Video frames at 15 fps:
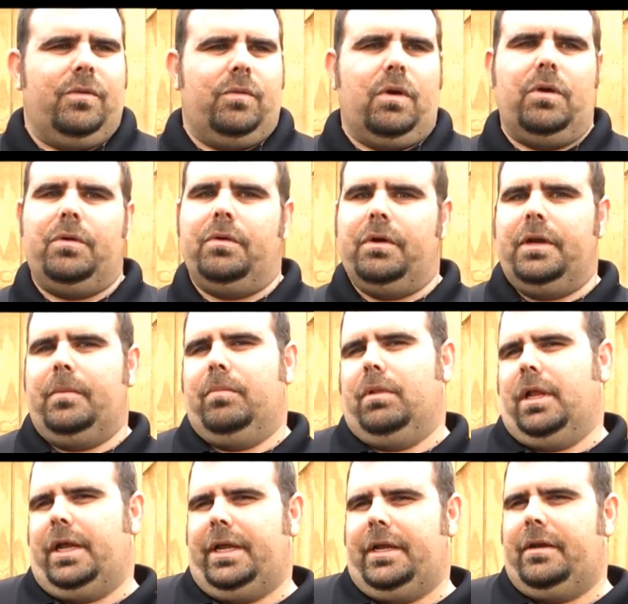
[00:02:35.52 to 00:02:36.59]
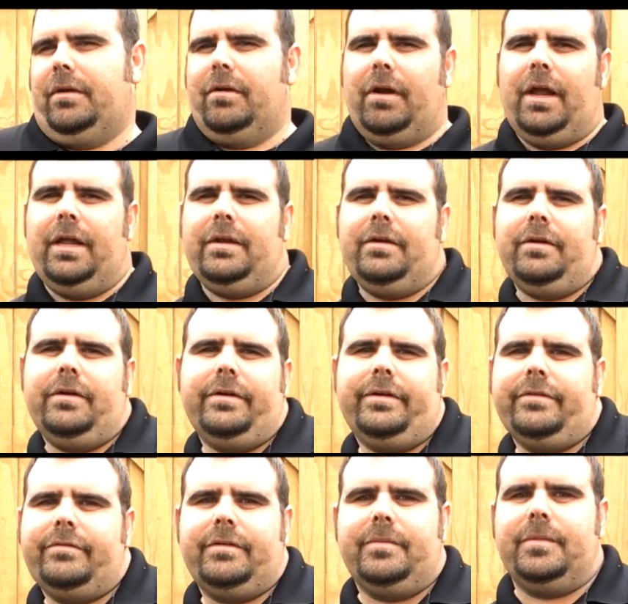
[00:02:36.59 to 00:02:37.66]
rotary blade grinder
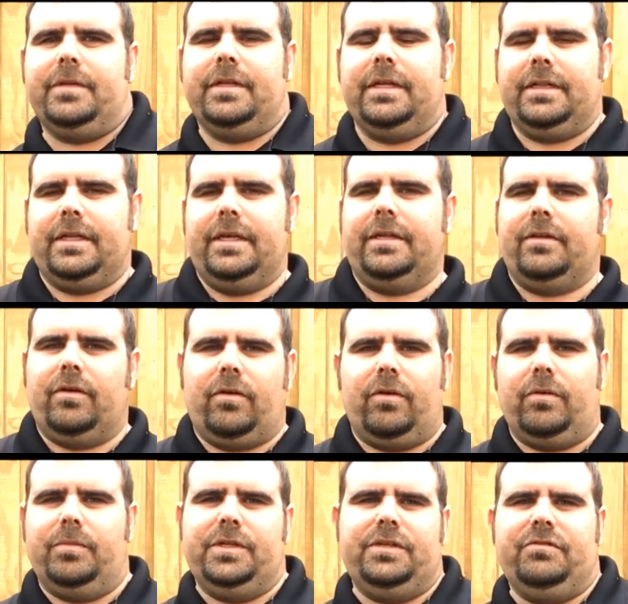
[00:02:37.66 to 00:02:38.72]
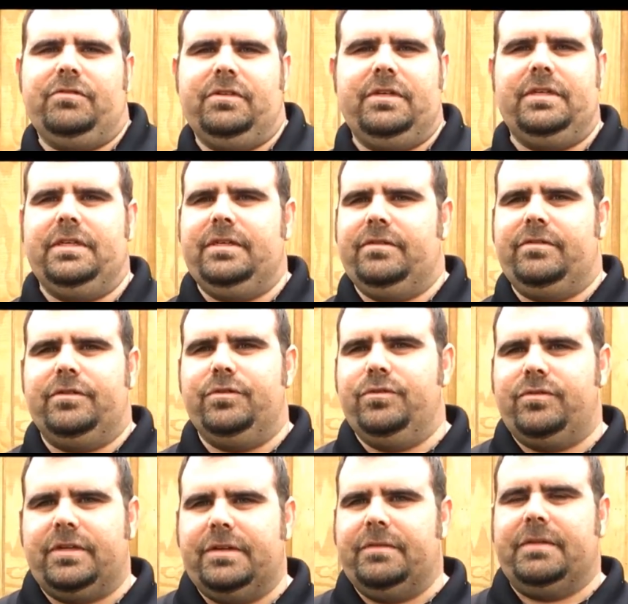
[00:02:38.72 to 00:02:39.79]
or something like that, the RBG
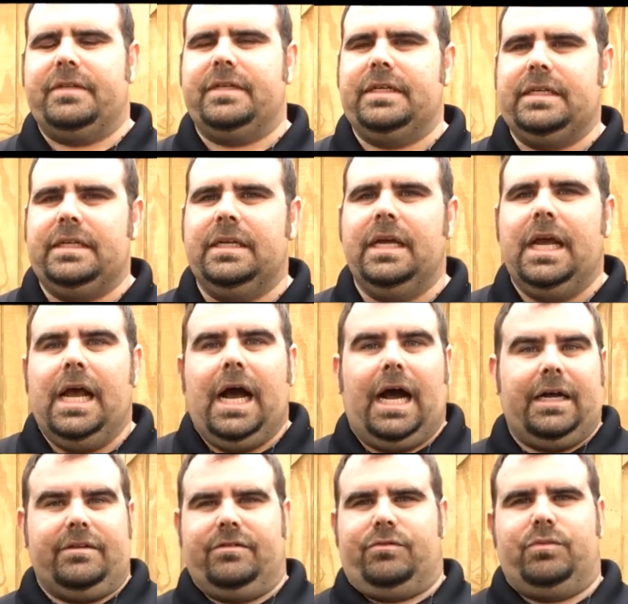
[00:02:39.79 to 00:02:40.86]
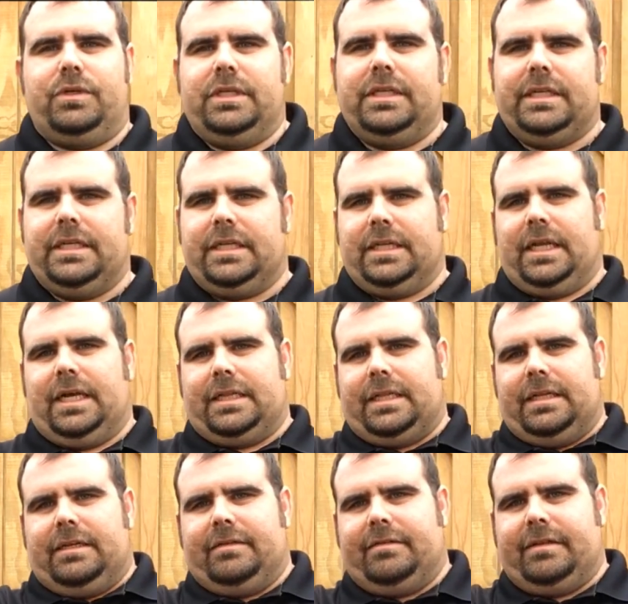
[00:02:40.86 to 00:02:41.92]
217, I just really didn't like
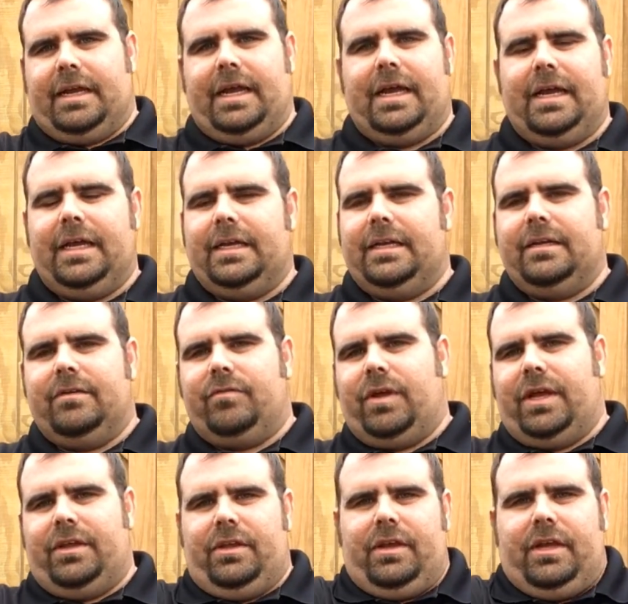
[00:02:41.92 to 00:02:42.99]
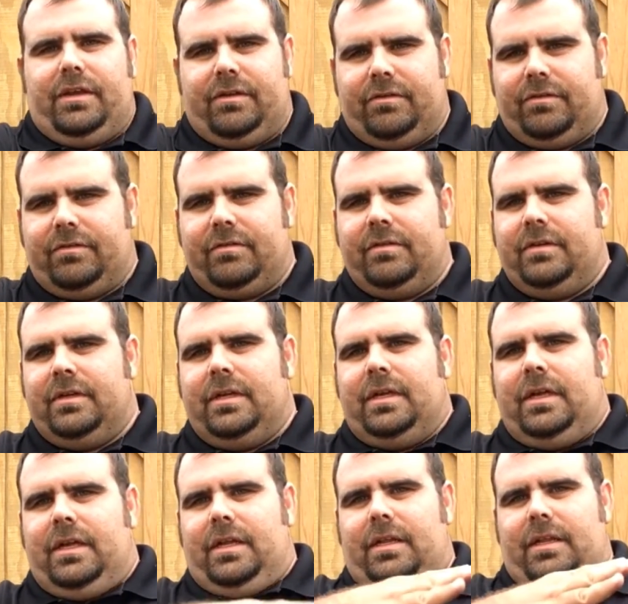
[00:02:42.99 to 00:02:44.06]
the design of how you had to
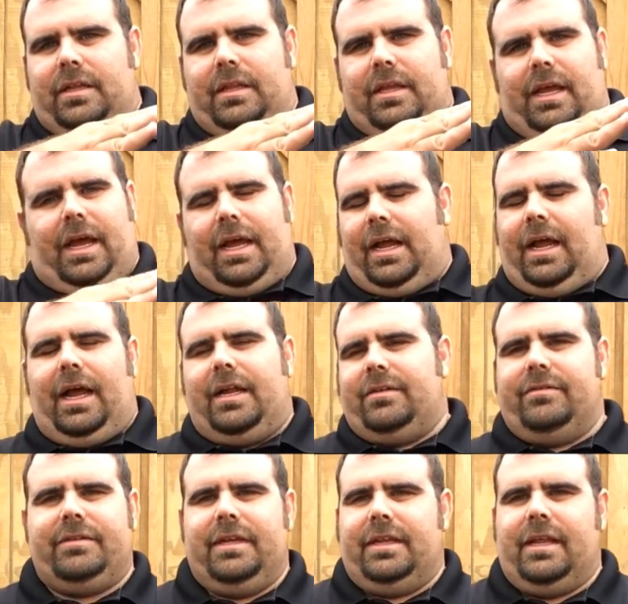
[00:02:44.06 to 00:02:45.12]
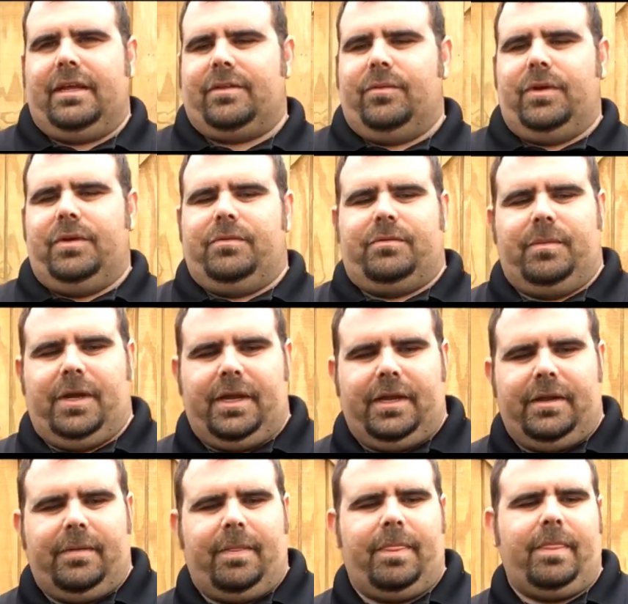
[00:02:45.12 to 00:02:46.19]
I just didn't like the way it was
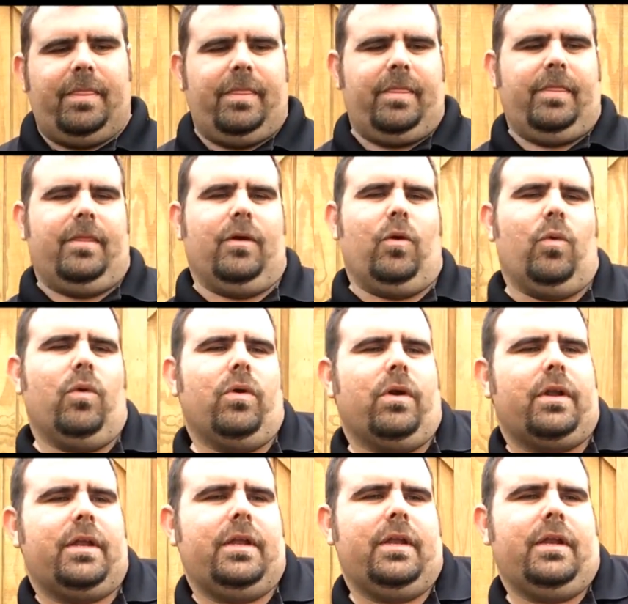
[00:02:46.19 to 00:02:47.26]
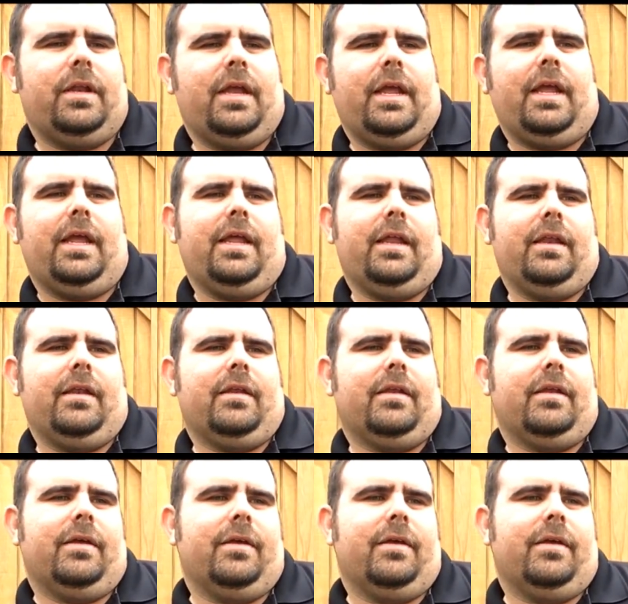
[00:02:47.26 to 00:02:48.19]
made. The Oregon, and